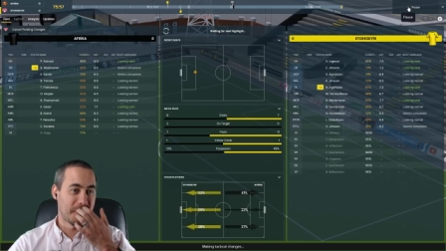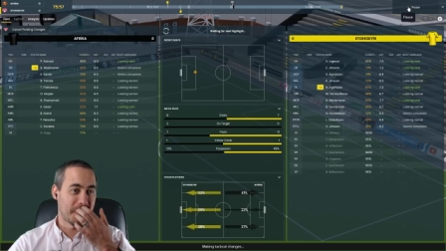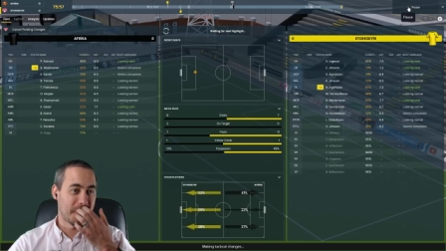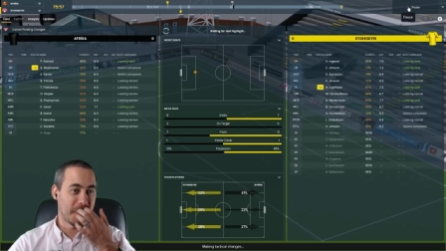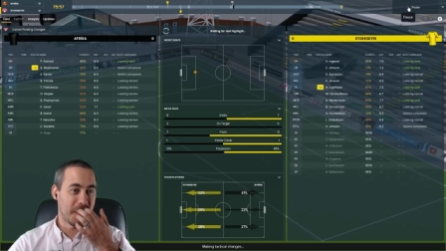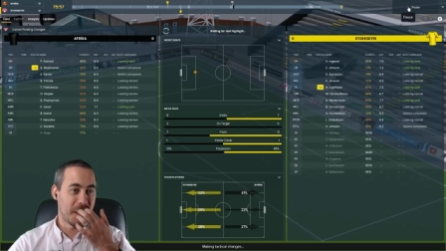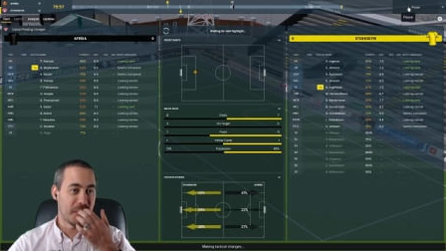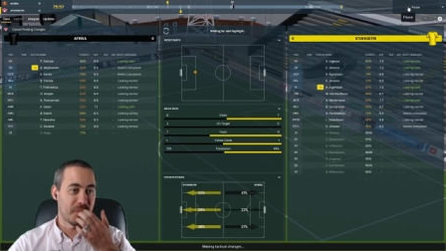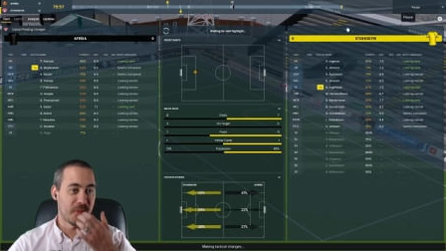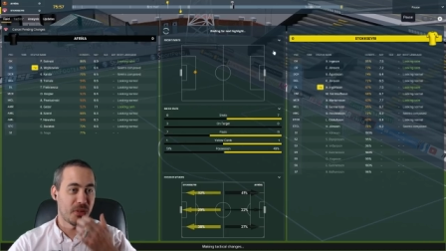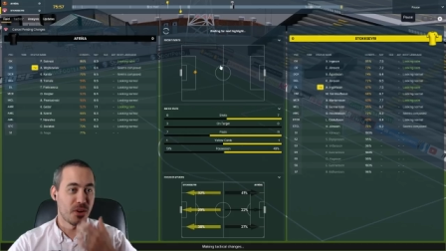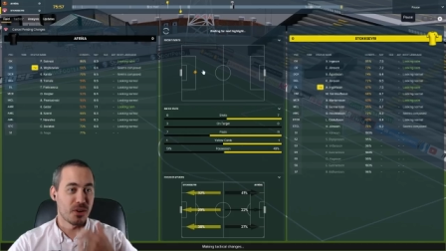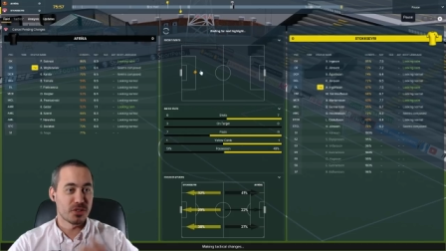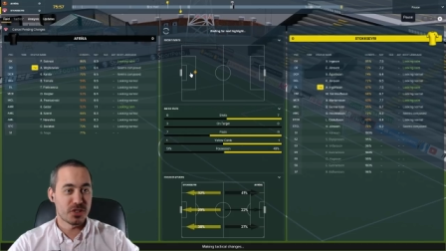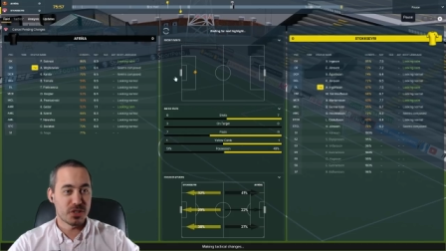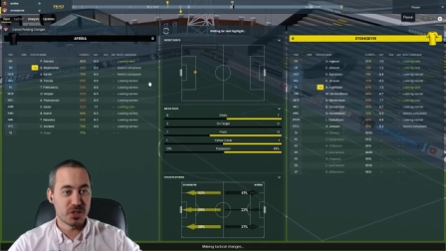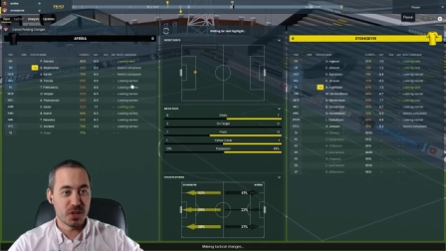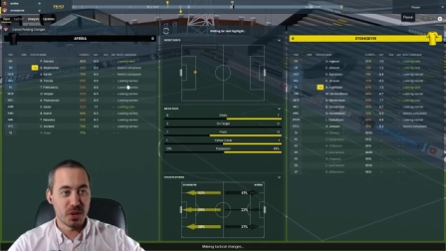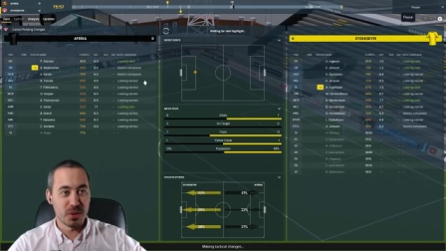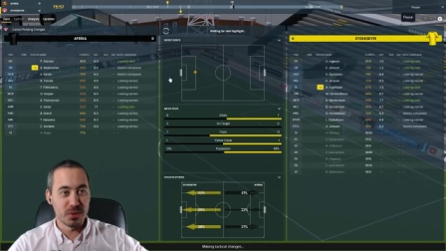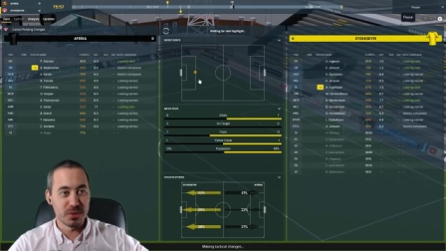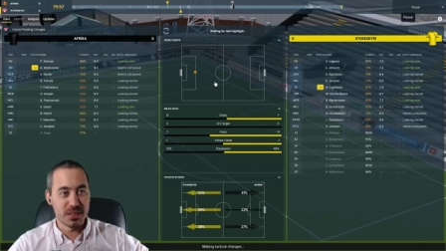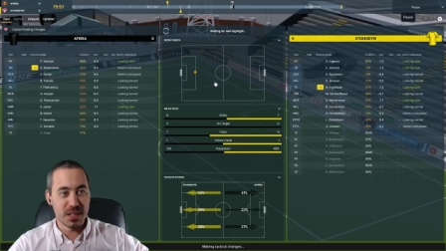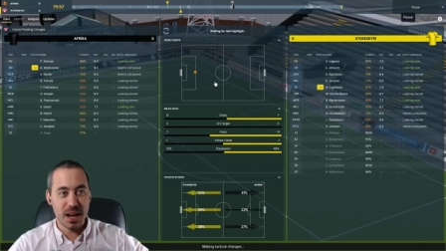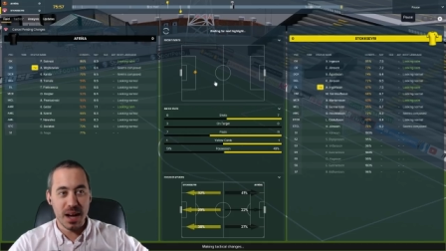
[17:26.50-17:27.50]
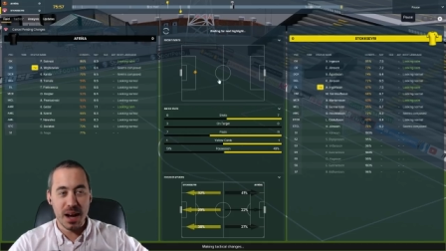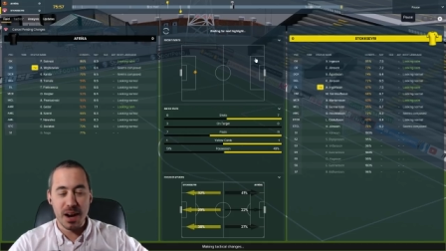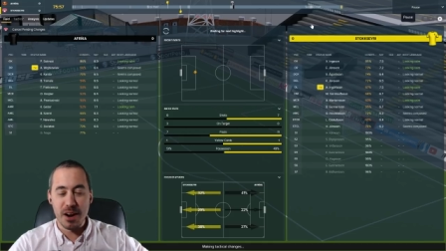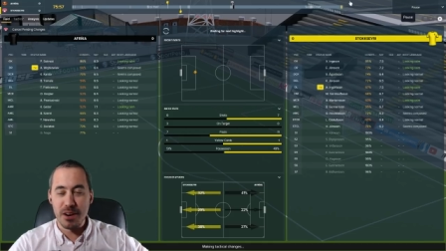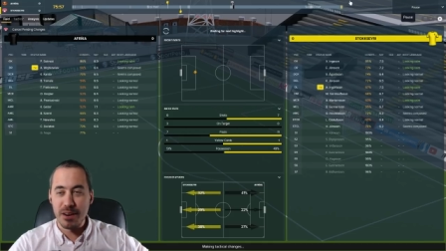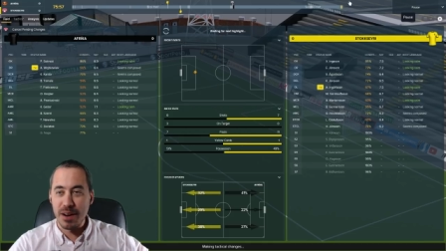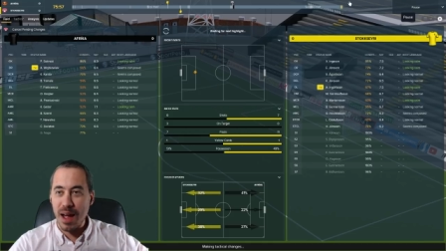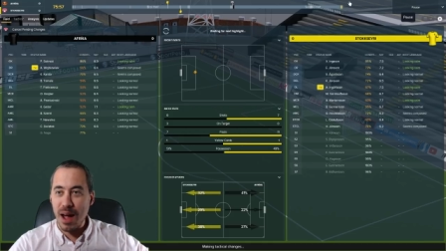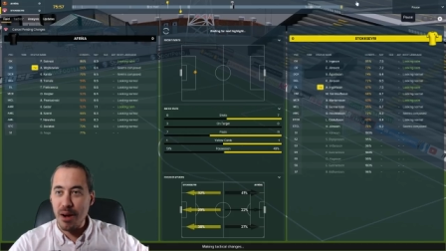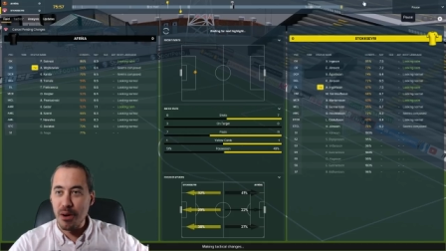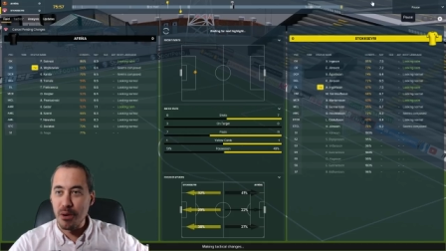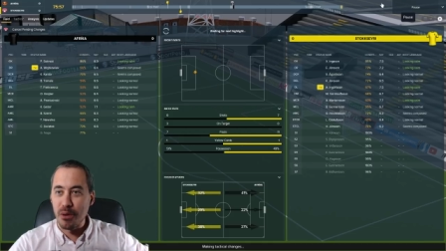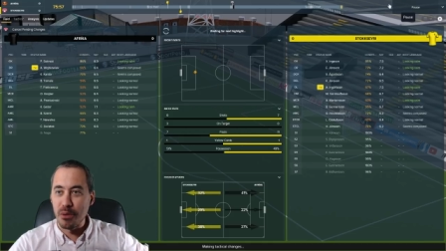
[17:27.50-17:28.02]
And they're so tired.
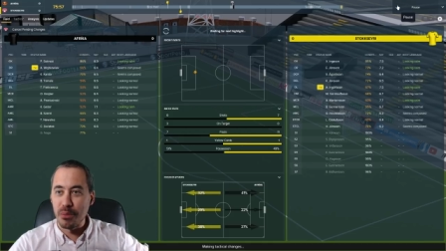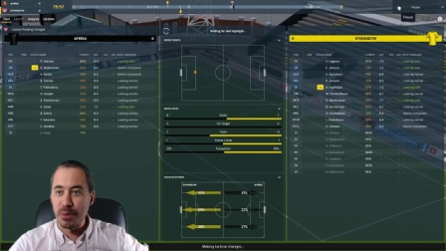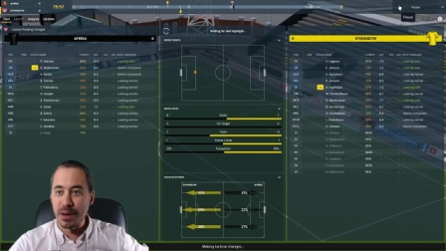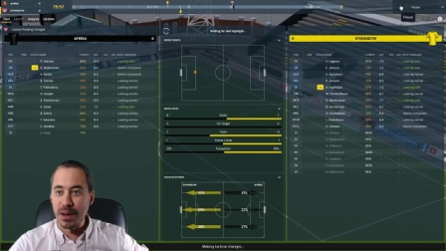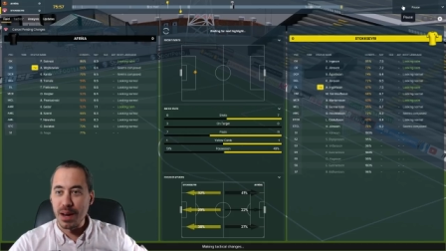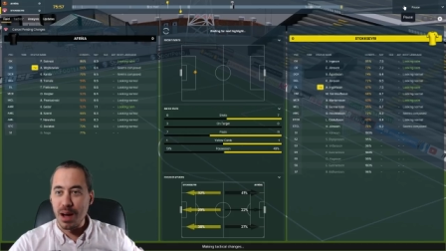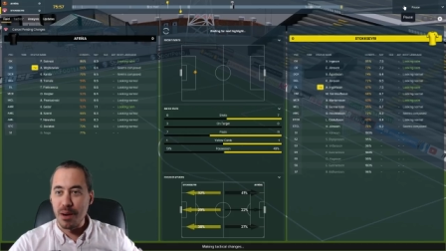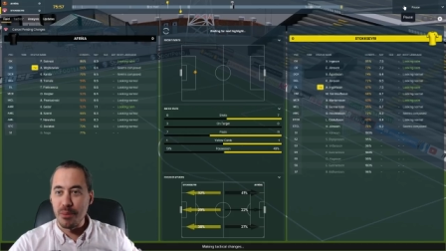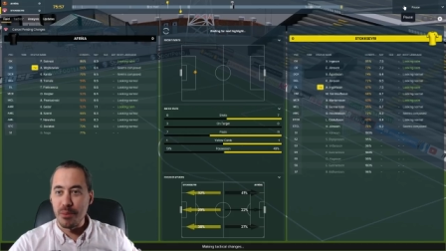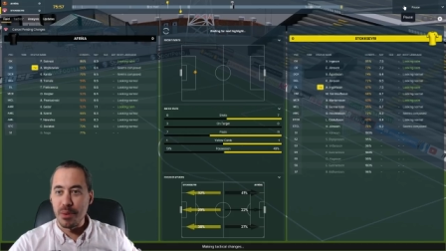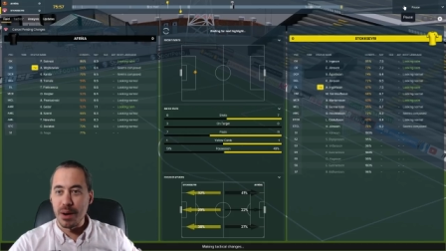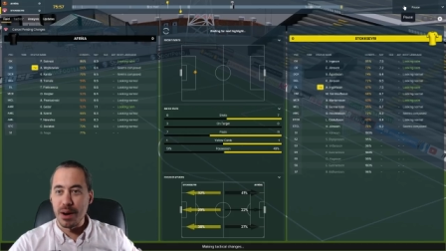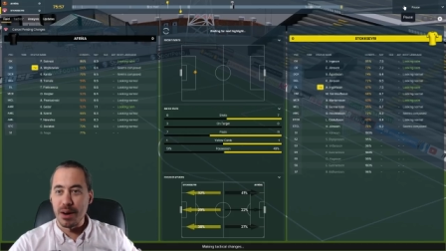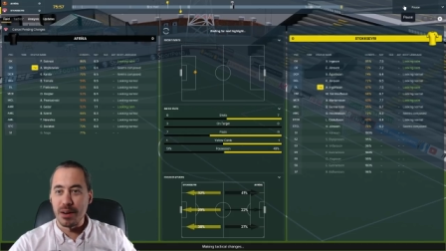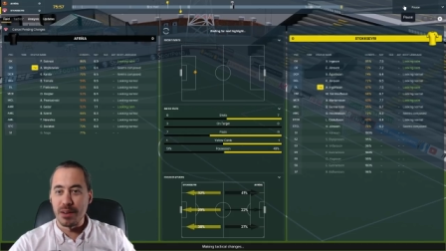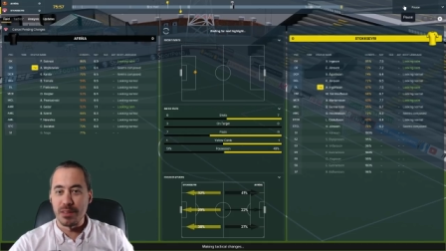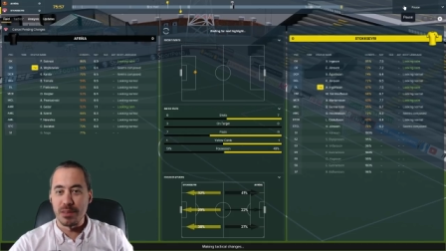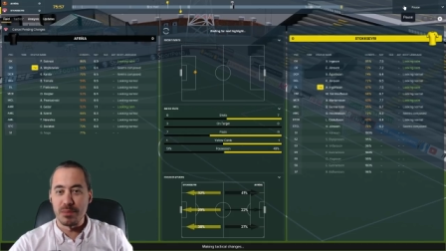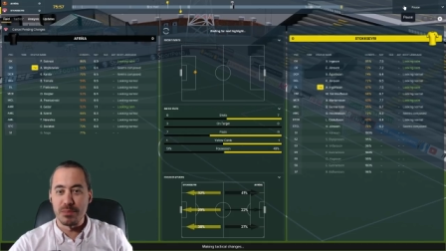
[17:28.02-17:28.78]
How are we not wearing